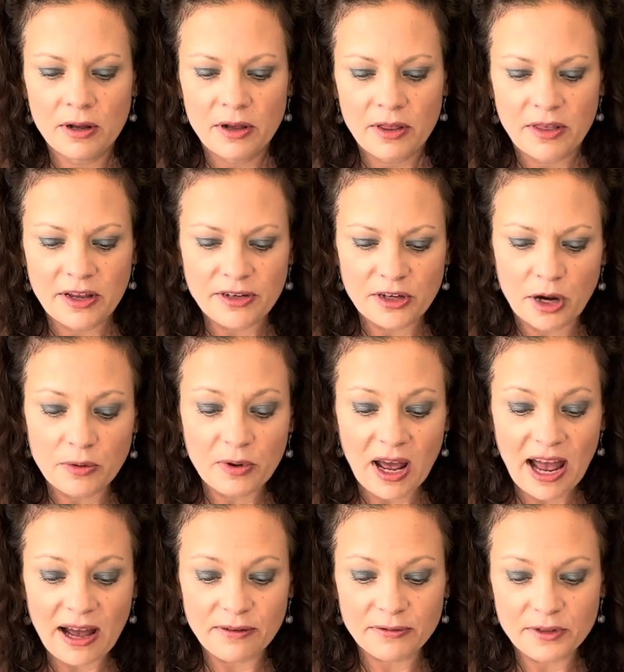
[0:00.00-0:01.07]
They don't
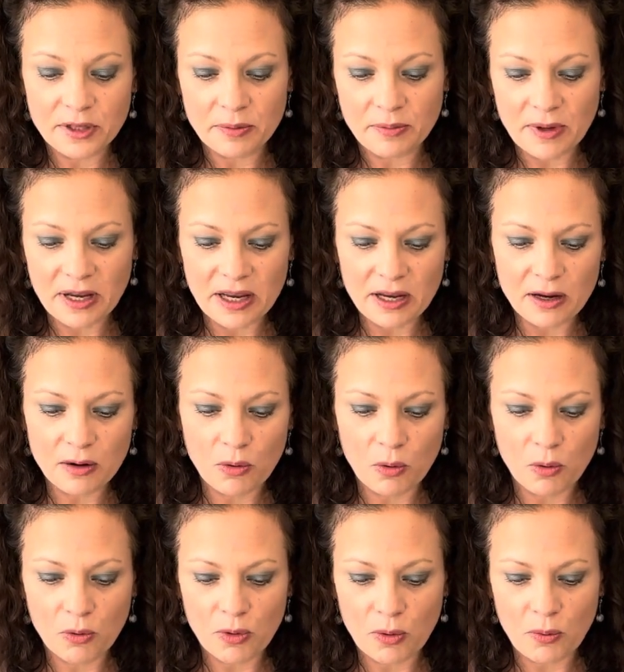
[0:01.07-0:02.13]
have to be
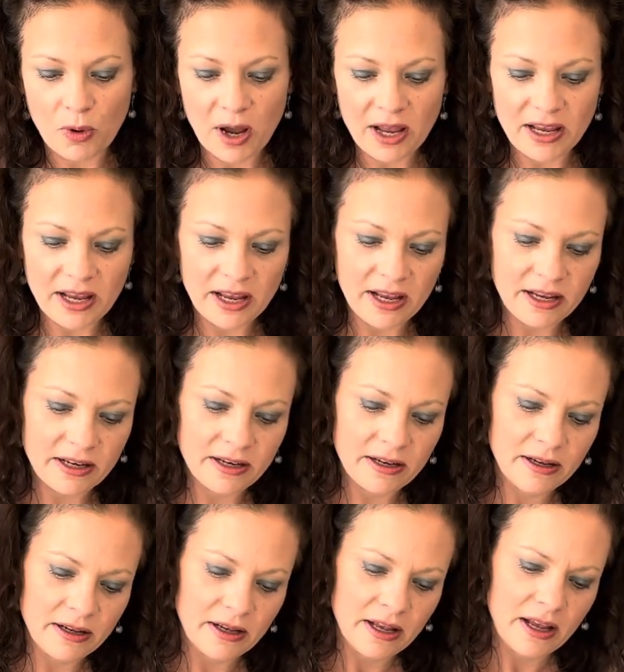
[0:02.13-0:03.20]
all the way in.
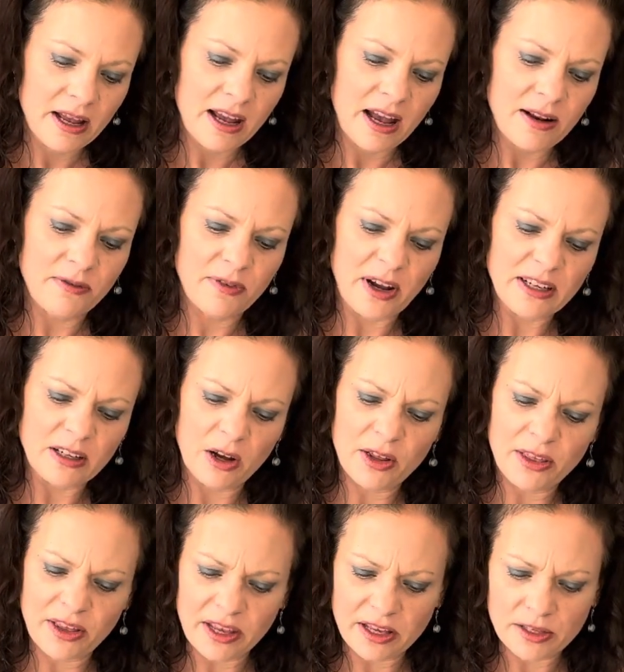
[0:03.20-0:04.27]
In fact, I
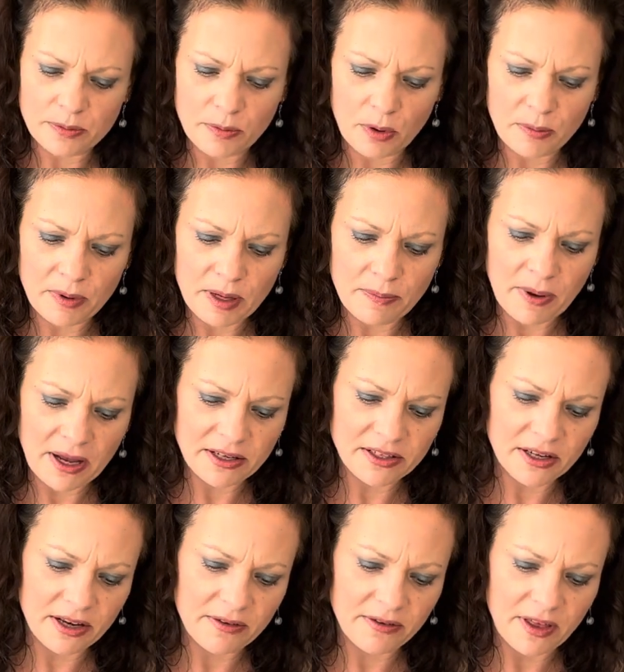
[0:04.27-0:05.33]
think it's probably better
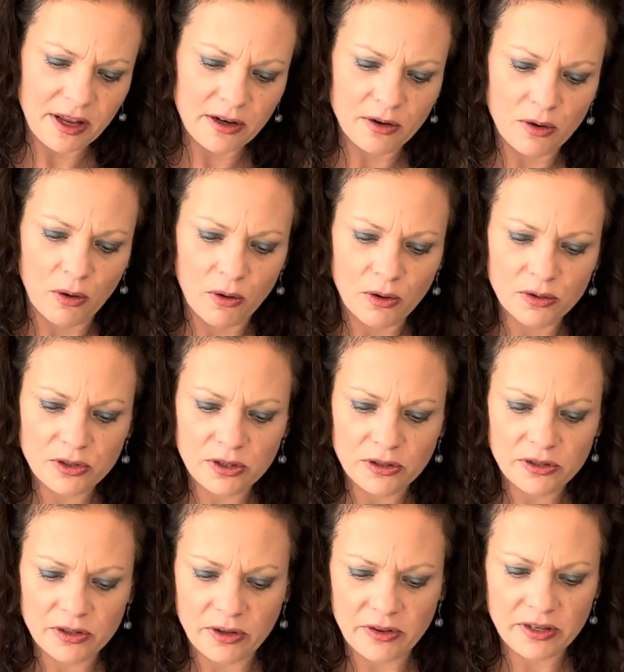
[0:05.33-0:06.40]
if they're not,
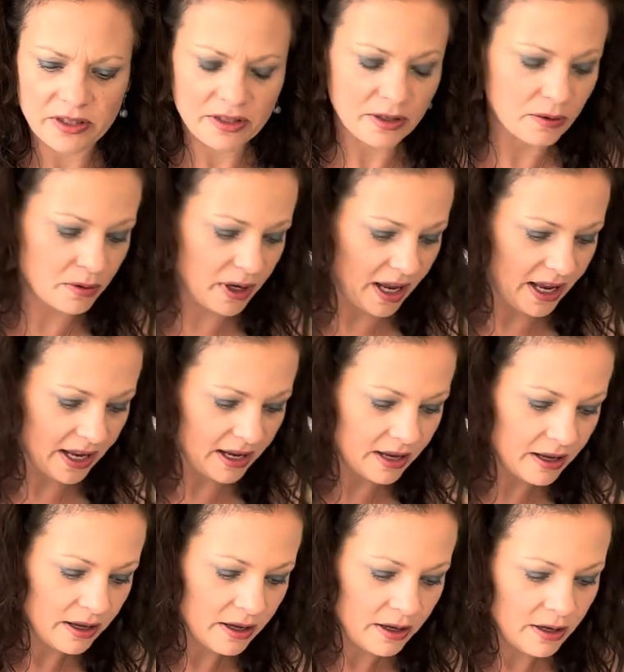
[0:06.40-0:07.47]
so they're still getting
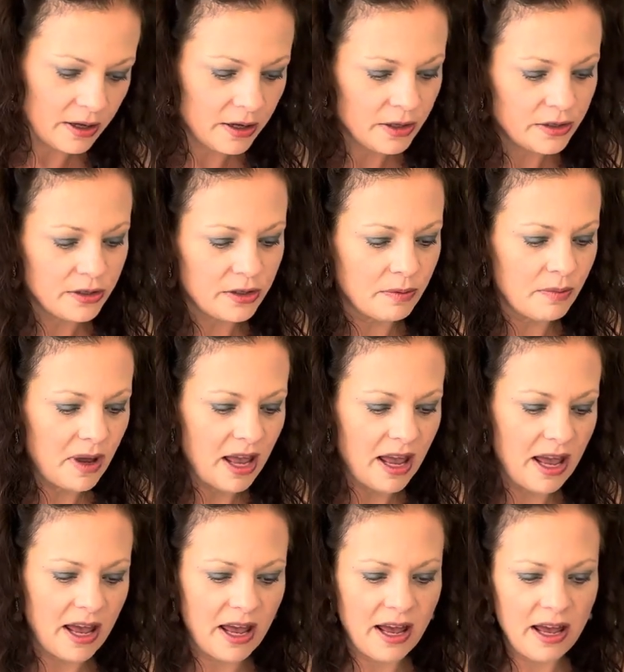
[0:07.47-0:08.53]
some
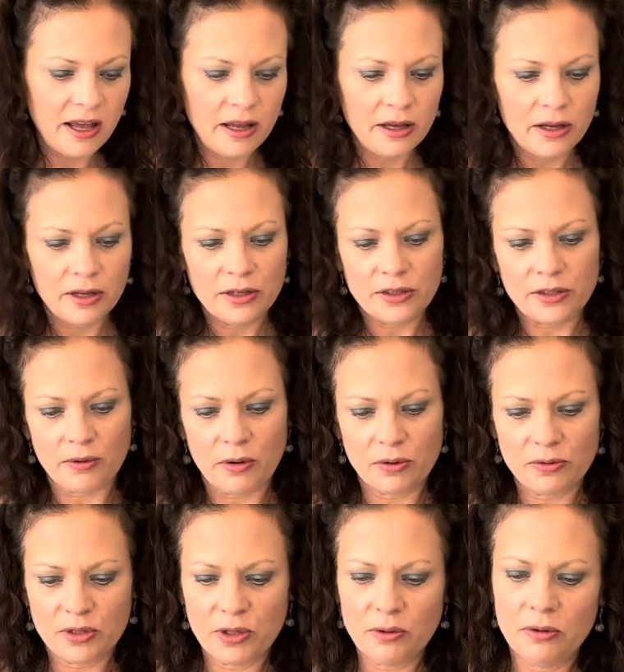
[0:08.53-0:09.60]
air. So I'll
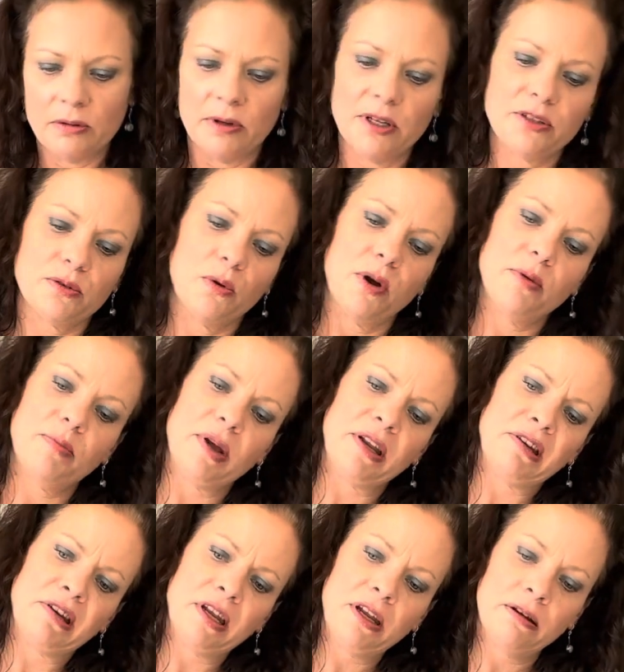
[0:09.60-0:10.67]
do, oh, that's quite
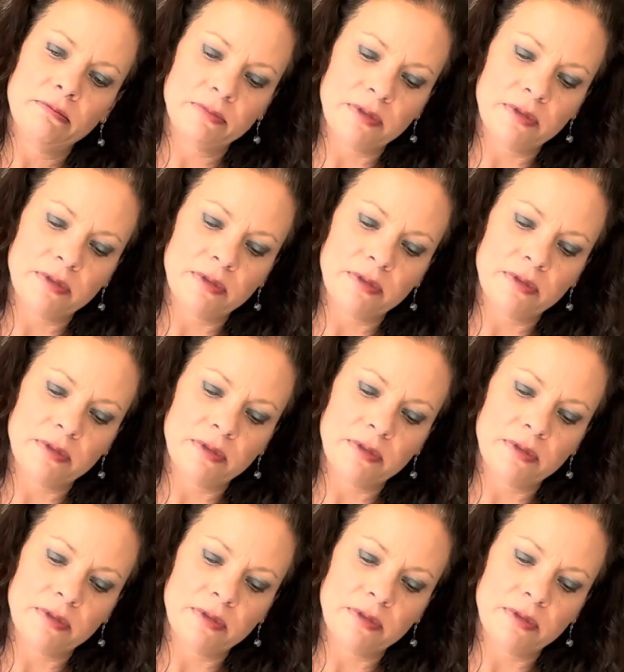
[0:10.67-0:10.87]
bendy.